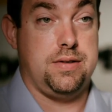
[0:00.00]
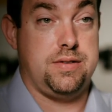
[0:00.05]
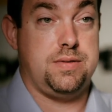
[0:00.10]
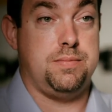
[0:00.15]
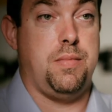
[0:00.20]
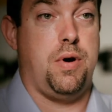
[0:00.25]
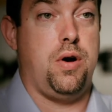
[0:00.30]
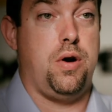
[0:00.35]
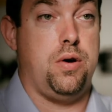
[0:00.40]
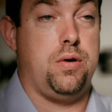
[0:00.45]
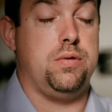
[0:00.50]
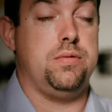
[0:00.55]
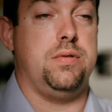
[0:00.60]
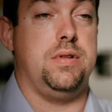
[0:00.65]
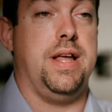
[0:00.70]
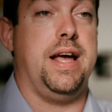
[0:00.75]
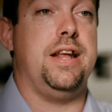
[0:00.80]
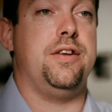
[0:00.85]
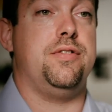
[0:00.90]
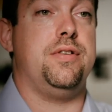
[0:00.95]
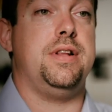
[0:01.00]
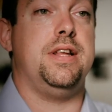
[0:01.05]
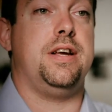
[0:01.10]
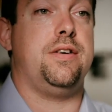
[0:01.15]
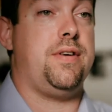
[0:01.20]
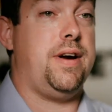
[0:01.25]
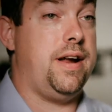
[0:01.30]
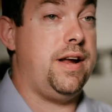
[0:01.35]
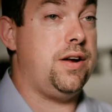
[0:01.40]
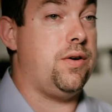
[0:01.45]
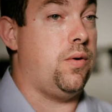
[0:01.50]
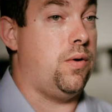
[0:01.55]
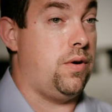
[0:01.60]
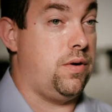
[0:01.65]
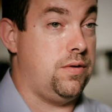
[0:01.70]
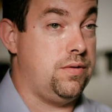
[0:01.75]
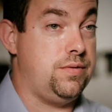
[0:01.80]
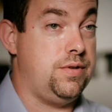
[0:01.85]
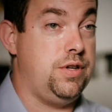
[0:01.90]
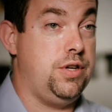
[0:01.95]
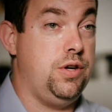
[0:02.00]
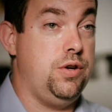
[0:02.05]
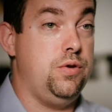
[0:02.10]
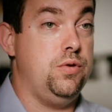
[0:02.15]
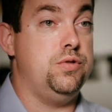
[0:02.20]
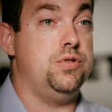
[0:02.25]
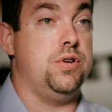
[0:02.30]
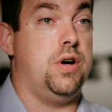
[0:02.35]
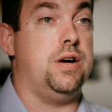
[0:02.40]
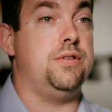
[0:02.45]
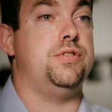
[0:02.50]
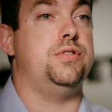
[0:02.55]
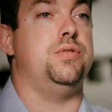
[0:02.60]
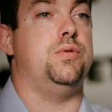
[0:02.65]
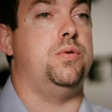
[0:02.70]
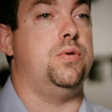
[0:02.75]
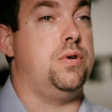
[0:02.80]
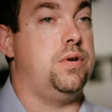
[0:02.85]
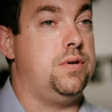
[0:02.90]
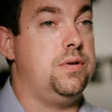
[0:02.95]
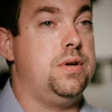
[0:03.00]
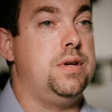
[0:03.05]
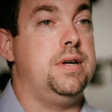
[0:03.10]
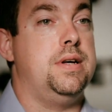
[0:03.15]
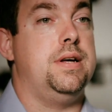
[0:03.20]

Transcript: small land drilling rig or huge offshore